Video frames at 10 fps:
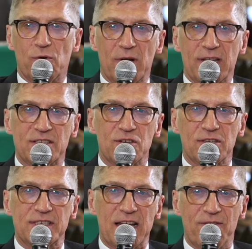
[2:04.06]
credit
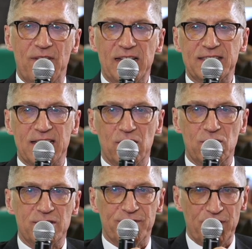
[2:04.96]
starts to get phased
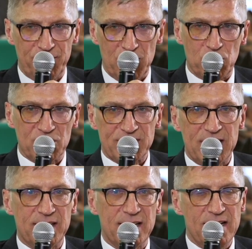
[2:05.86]
out to
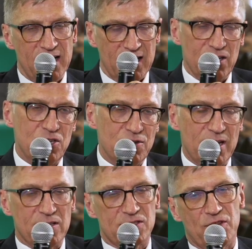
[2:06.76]
50%. In
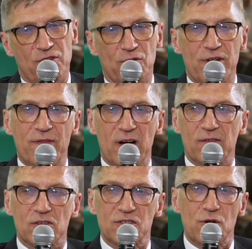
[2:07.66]

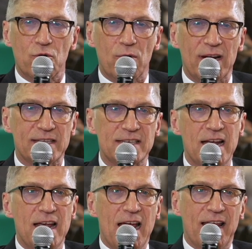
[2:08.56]
2035, there's no credits.
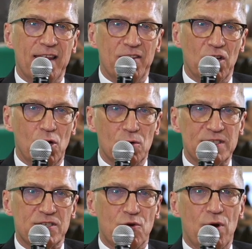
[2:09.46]
And then the
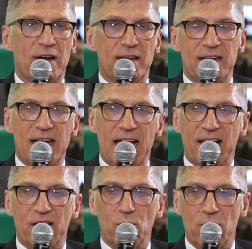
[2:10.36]
lowest credit in
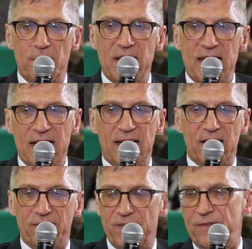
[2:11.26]
Canada would be
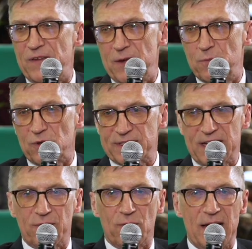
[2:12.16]
at a
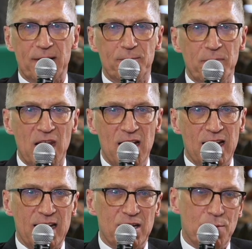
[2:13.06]
15% rate.
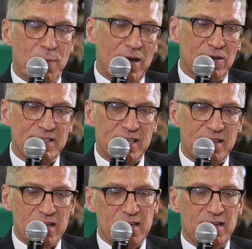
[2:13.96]
In
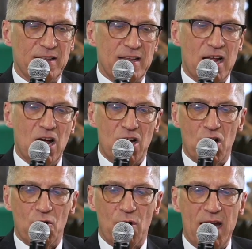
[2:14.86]
comparison, the
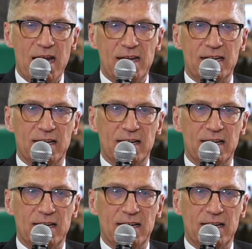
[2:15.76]
IRA